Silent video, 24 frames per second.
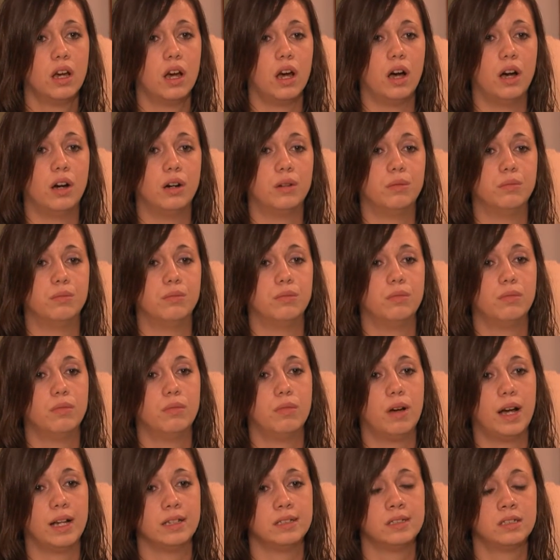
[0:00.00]

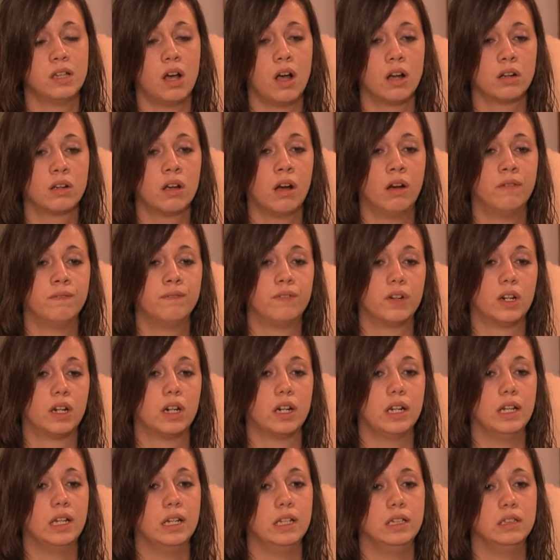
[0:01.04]
I sought
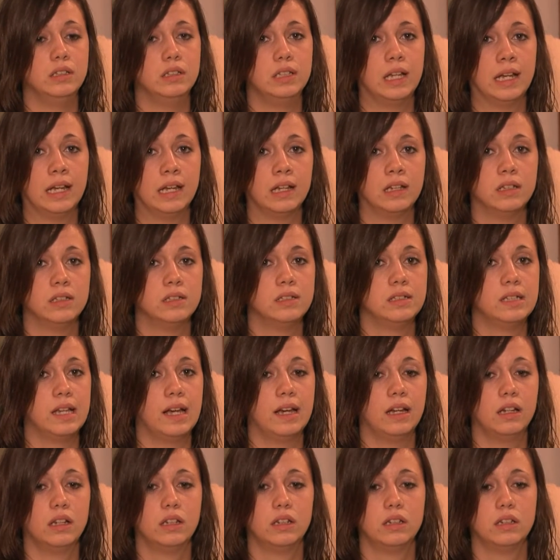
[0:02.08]
comfort in things
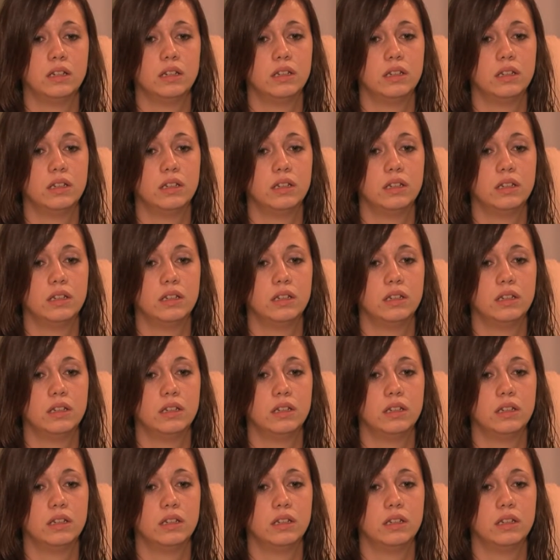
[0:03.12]
that